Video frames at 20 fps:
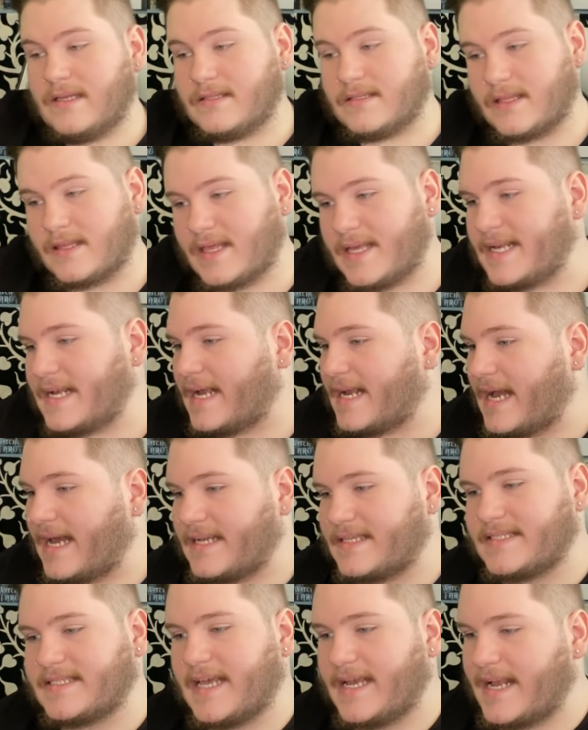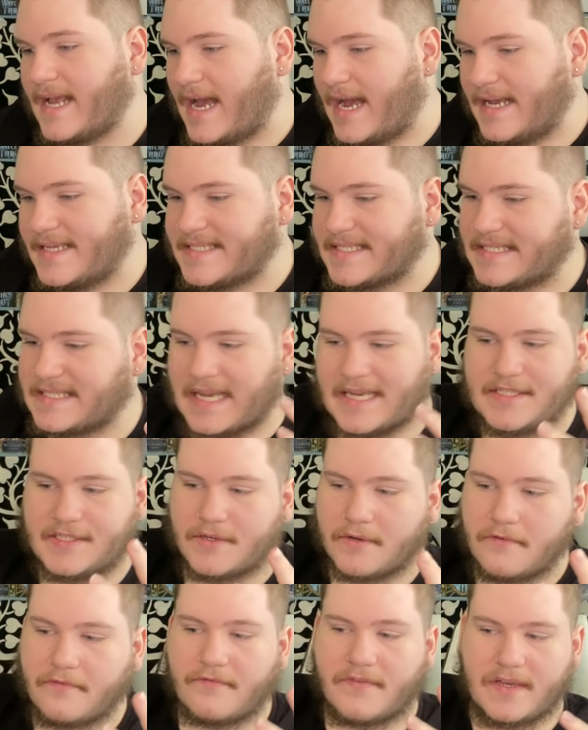The thing I gotta say, guys, is I
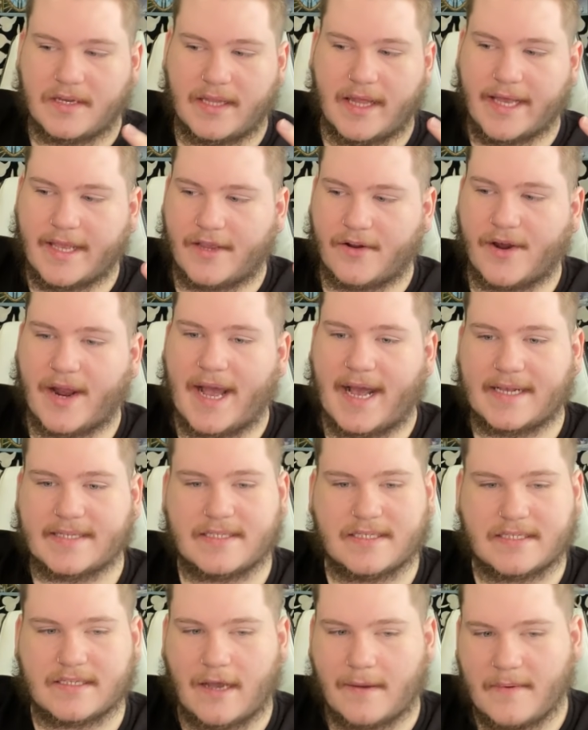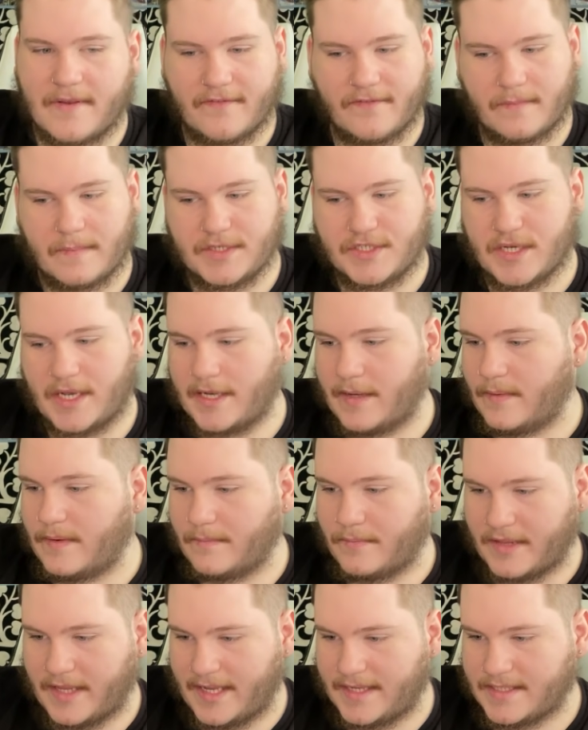do feel like your ex is coming from a
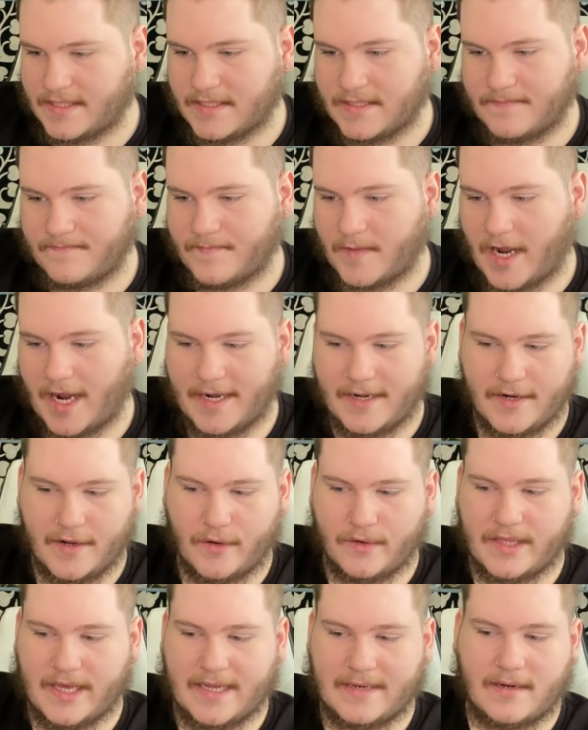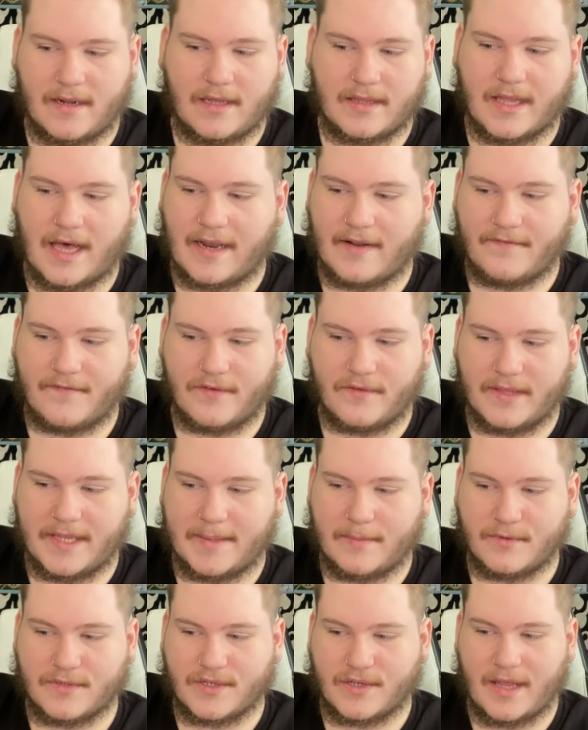genuine place. I know that a lot of you
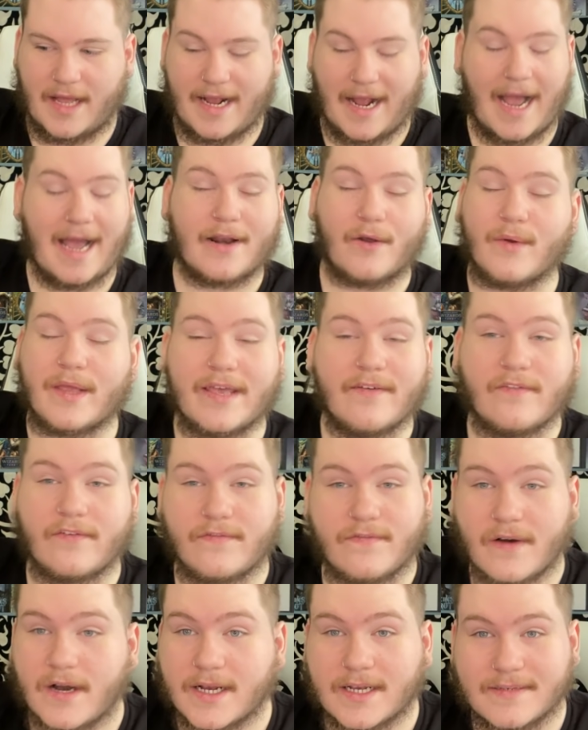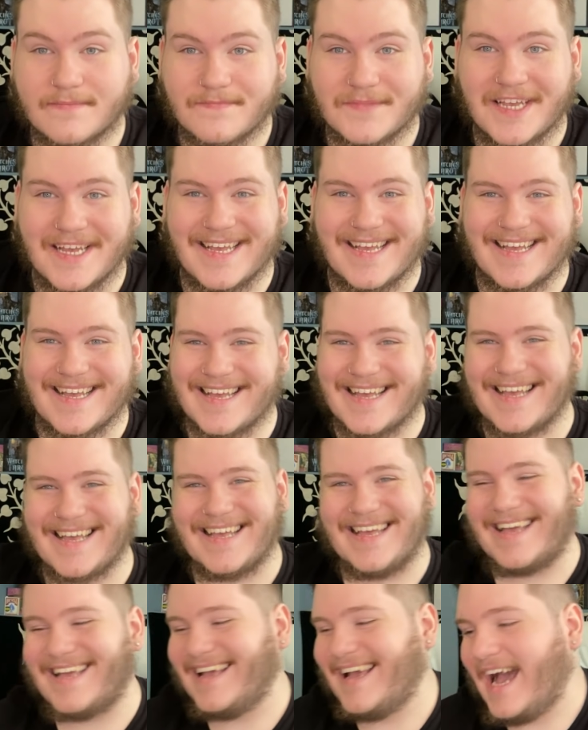Libras are like, I don't give a fuck.
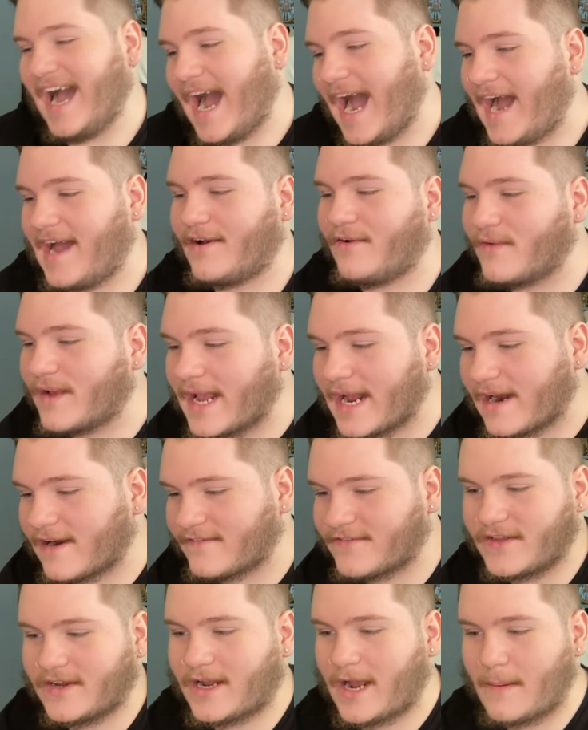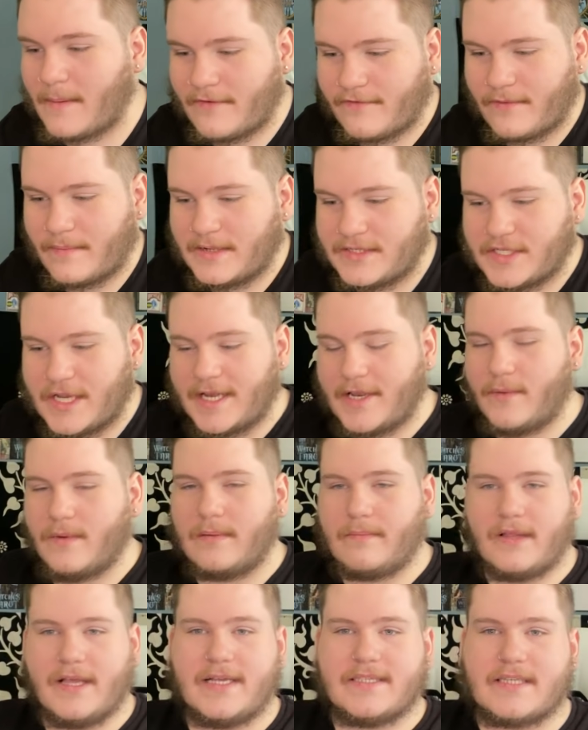I don't care if they're coming from a
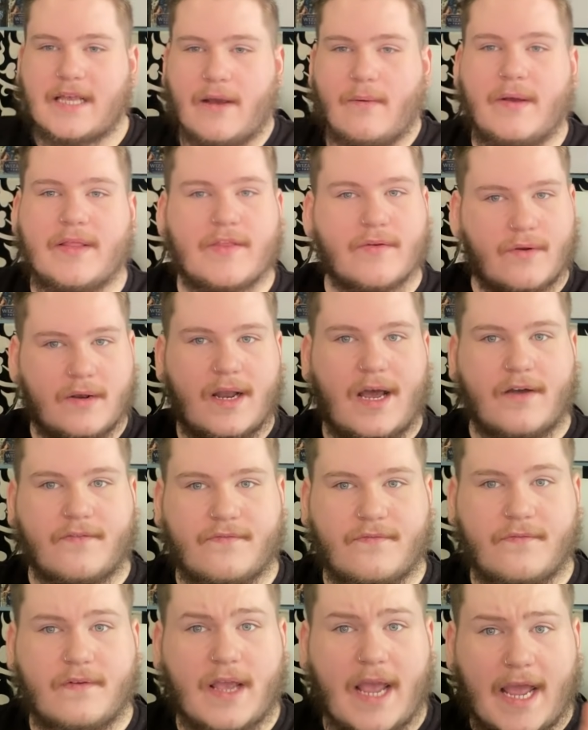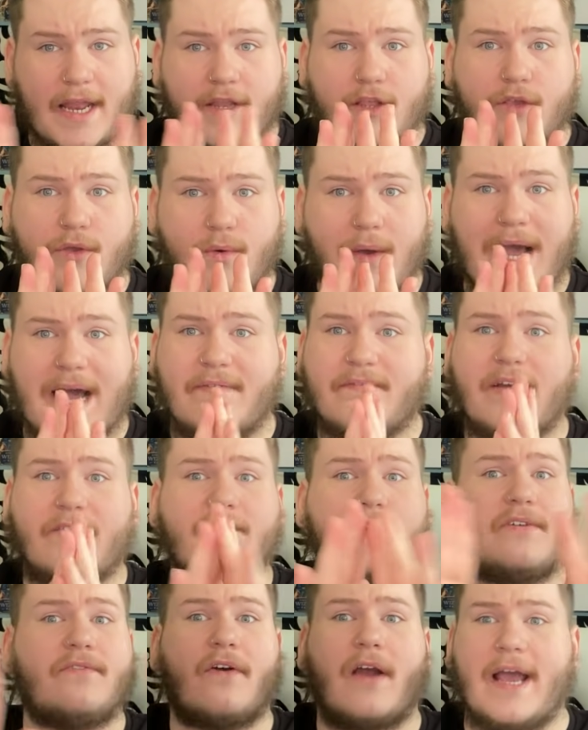genuine place. I went through enough. And you have
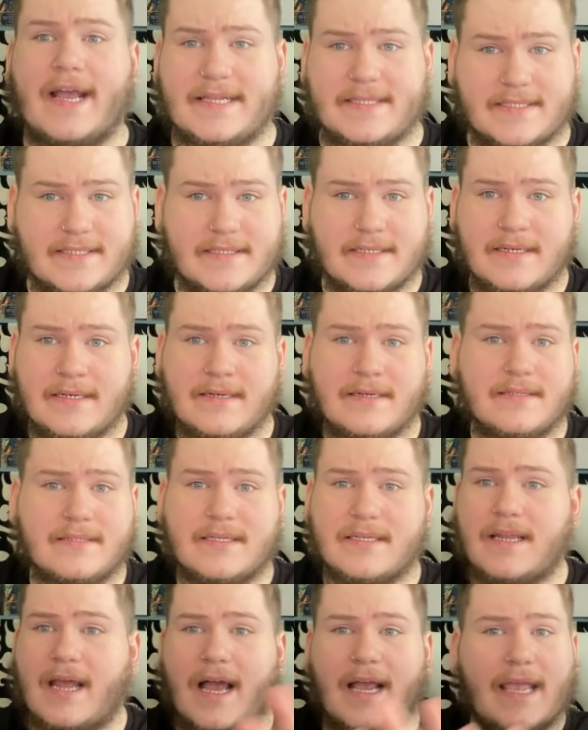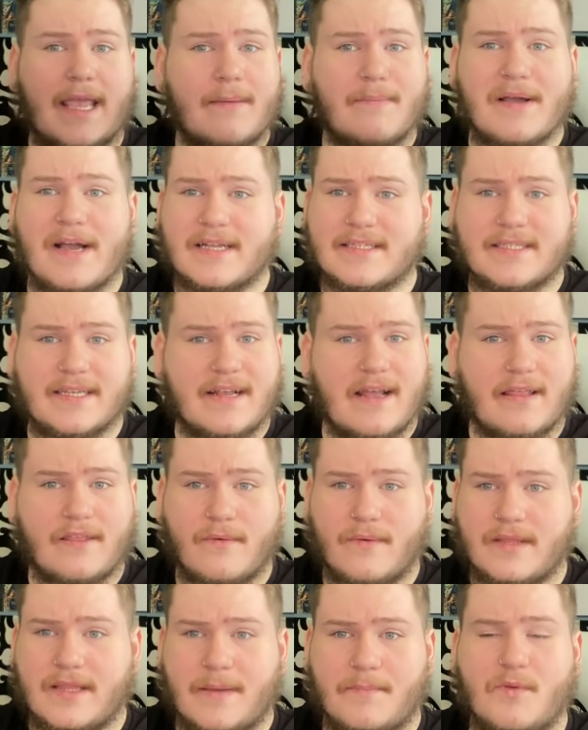every right to not get back together
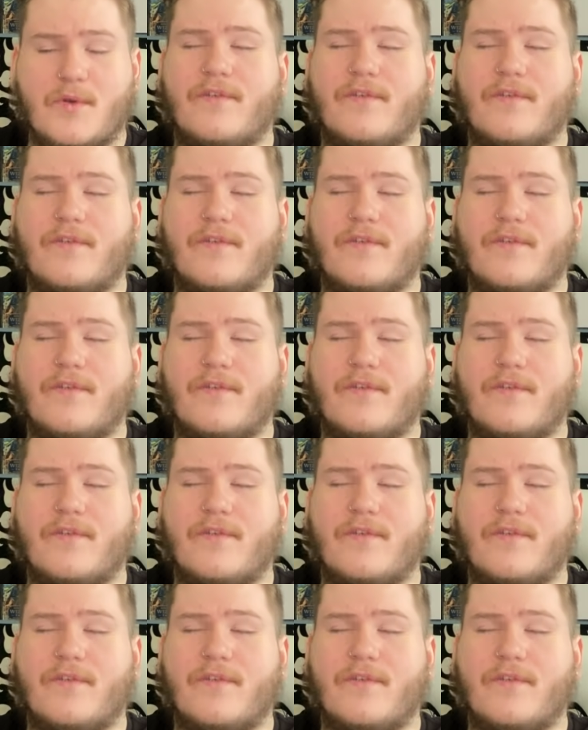with them.